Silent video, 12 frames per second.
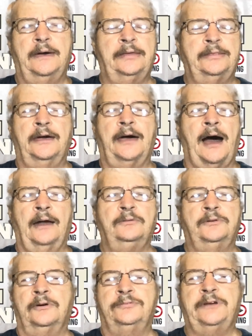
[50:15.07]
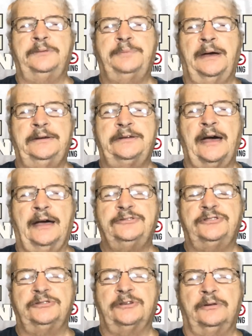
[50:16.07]
and I don't know if they pay
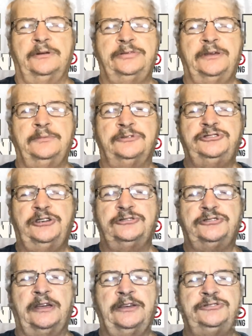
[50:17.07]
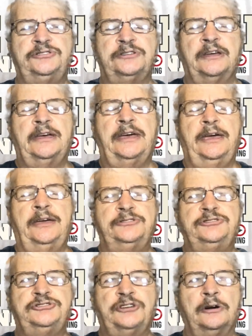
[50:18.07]
taxes on it. It was just it's
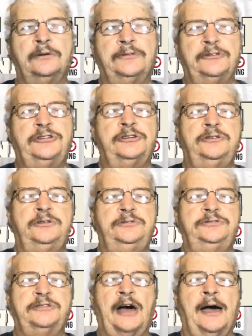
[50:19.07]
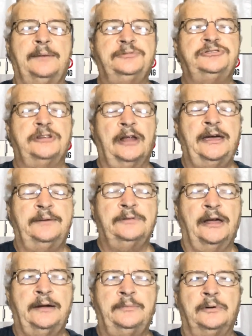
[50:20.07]
servitude type slave
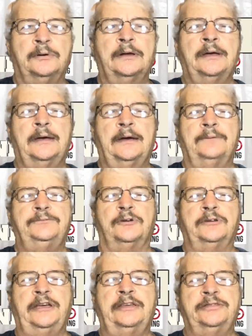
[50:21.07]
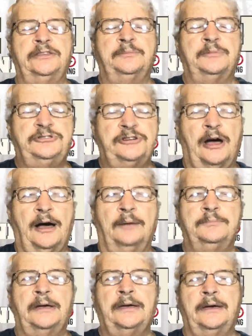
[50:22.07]
labor for getting them a
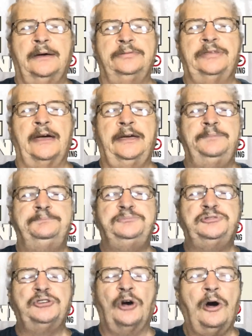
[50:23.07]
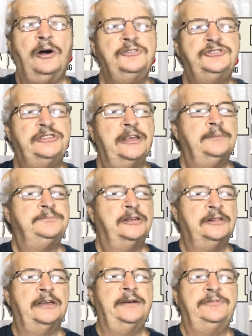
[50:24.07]
job. They charged them
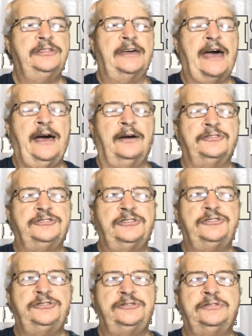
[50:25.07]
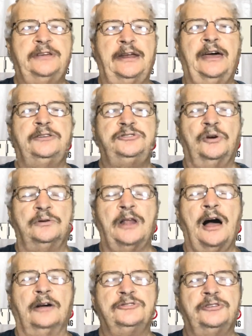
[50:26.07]
to live in the houses that had
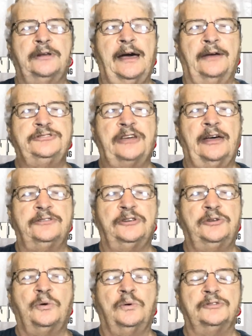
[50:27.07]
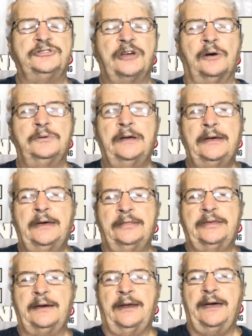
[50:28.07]
locks on the outside of the door. So
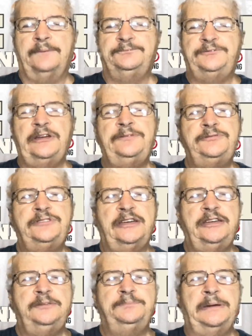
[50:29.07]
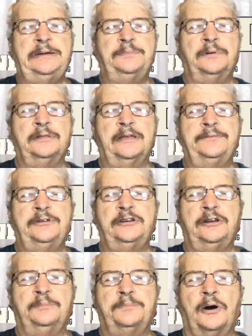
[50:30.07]
they'd have 15 people living in
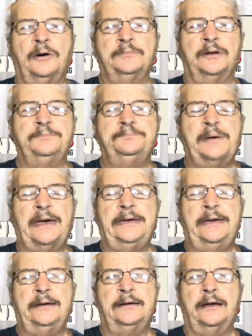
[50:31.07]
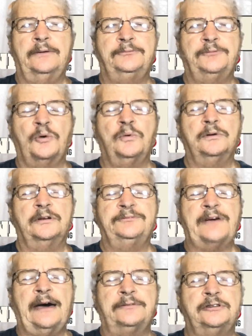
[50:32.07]
an apartment paying $400 to
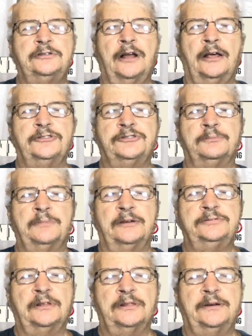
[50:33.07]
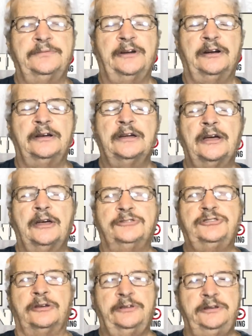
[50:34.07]
$500 a month to live there.
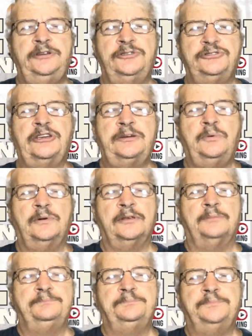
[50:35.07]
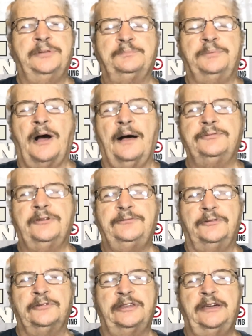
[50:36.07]
So you see where the profit
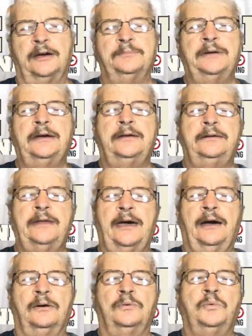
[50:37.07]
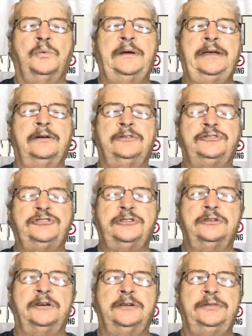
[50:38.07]
for them. Now, we
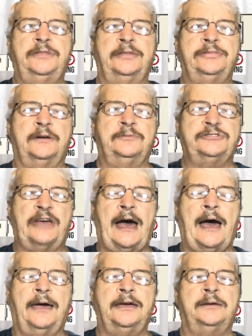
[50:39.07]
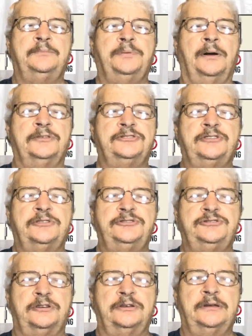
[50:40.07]
understood that there was high-end
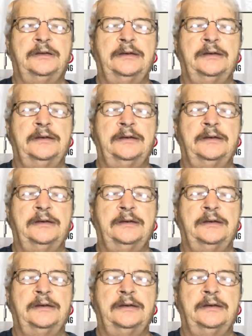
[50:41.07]
prostitution